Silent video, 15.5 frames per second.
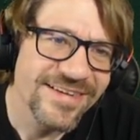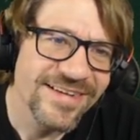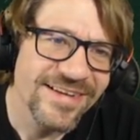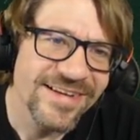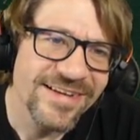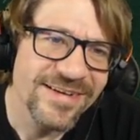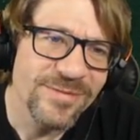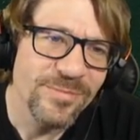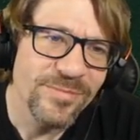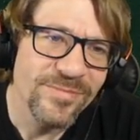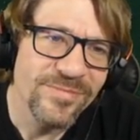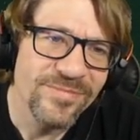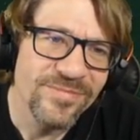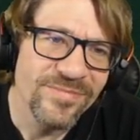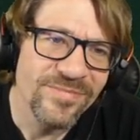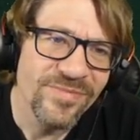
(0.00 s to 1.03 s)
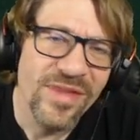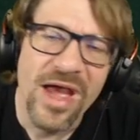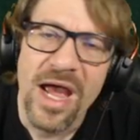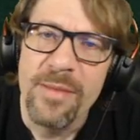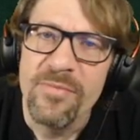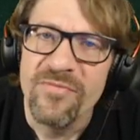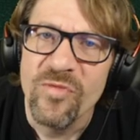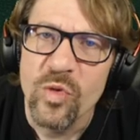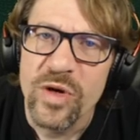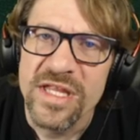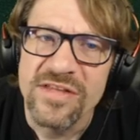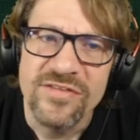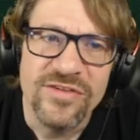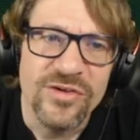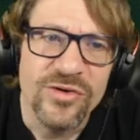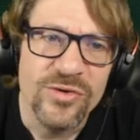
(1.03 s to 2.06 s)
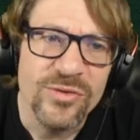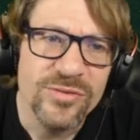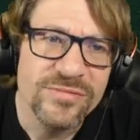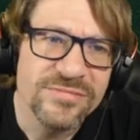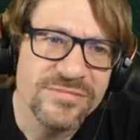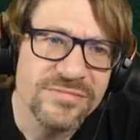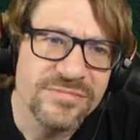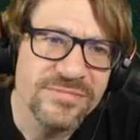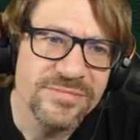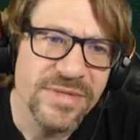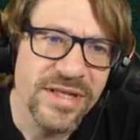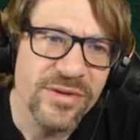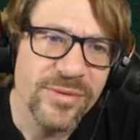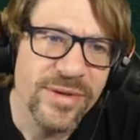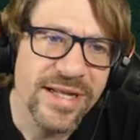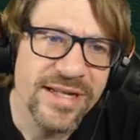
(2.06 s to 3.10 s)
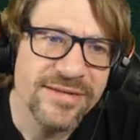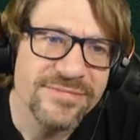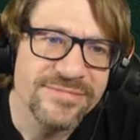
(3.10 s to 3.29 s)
Um, I'm 42, by the way.